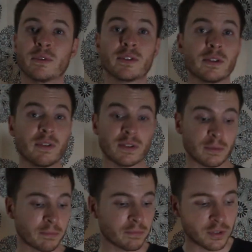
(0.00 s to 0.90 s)
reason to
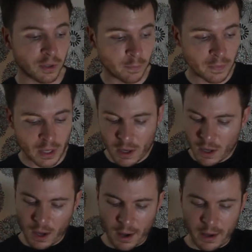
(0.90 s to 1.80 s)
visit. So
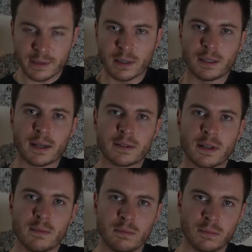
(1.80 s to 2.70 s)
until next
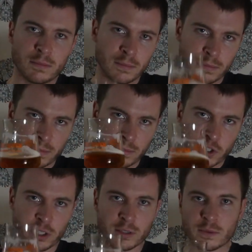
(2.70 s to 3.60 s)
time,
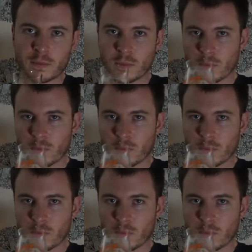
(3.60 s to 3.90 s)
cheers.